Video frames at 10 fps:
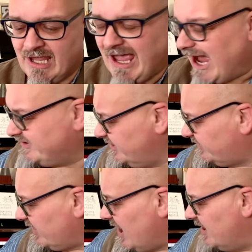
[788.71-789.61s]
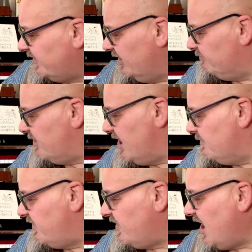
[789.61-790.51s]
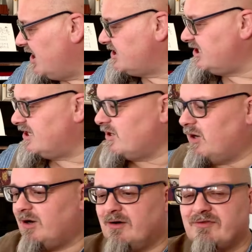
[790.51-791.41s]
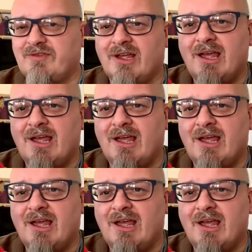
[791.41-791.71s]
I did play with the idea of